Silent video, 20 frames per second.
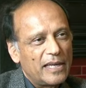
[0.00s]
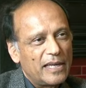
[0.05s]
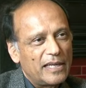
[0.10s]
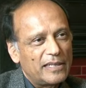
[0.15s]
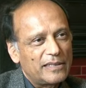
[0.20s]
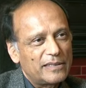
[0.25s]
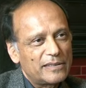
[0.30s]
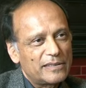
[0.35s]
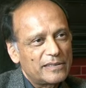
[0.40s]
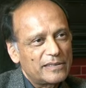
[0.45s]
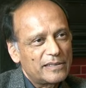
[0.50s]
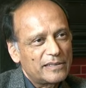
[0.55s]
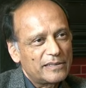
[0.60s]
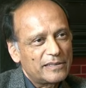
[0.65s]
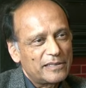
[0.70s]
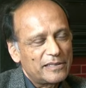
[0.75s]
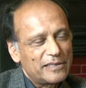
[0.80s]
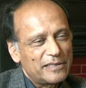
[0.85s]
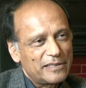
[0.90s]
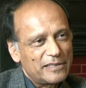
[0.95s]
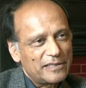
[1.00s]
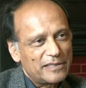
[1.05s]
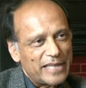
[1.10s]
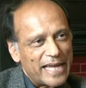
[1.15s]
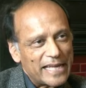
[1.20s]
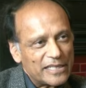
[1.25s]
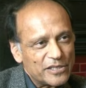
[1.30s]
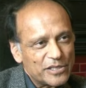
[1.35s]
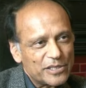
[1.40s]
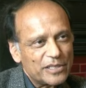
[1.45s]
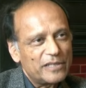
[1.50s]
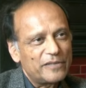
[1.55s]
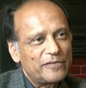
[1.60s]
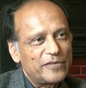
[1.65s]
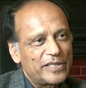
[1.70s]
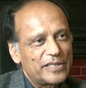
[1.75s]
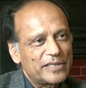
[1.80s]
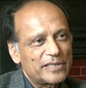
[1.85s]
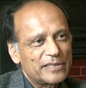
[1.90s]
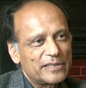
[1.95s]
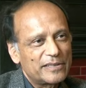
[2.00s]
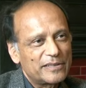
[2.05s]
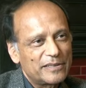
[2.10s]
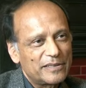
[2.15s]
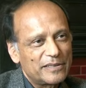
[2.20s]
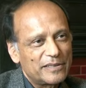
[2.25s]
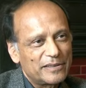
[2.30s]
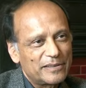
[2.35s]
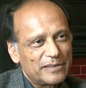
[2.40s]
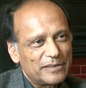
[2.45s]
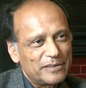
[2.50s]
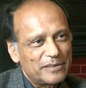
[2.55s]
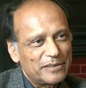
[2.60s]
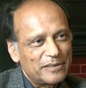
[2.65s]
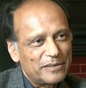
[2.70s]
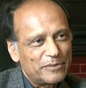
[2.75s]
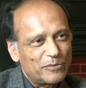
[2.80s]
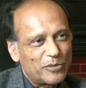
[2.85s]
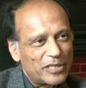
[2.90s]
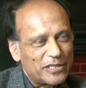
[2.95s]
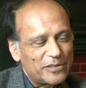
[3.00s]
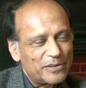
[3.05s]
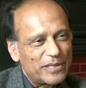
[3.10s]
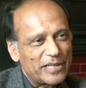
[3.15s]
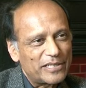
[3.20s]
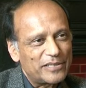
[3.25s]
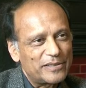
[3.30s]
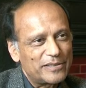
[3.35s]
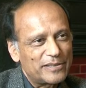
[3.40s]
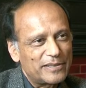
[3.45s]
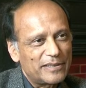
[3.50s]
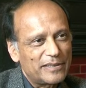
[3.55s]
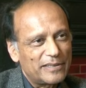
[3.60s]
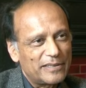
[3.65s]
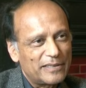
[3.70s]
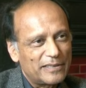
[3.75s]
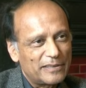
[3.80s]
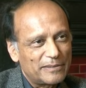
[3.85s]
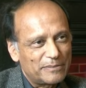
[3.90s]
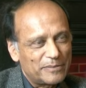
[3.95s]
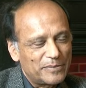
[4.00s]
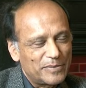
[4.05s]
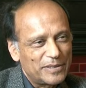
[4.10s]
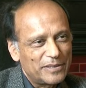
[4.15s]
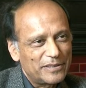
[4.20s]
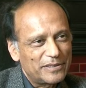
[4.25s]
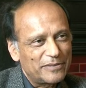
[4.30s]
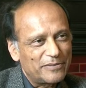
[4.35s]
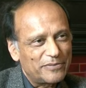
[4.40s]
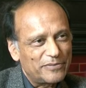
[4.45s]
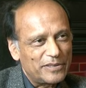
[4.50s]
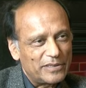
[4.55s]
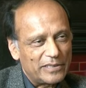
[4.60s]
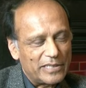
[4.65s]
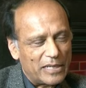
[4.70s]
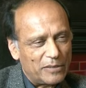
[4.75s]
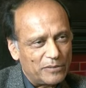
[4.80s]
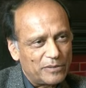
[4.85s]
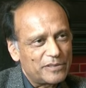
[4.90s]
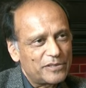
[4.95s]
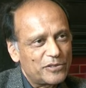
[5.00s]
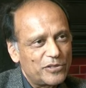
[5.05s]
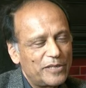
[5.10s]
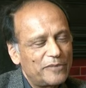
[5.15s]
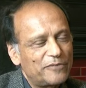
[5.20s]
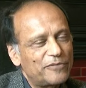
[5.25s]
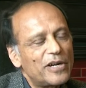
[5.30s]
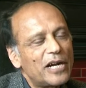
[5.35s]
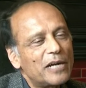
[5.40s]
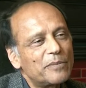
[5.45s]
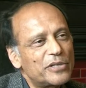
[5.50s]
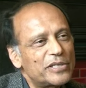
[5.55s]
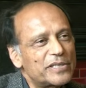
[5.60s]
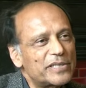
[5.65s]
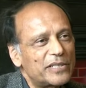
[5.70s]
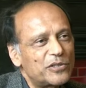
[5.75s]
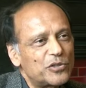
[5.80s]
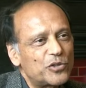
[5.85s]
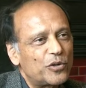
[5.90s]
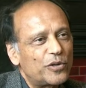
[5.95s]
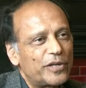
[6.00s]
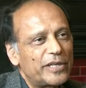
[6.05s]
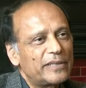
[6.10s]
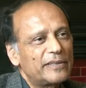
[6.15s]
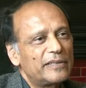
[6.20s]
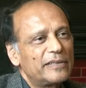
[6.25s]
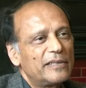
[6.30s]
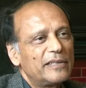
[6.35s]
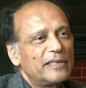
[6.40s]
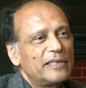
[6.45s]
And that service, the ones that's the downstream farmers enjoy,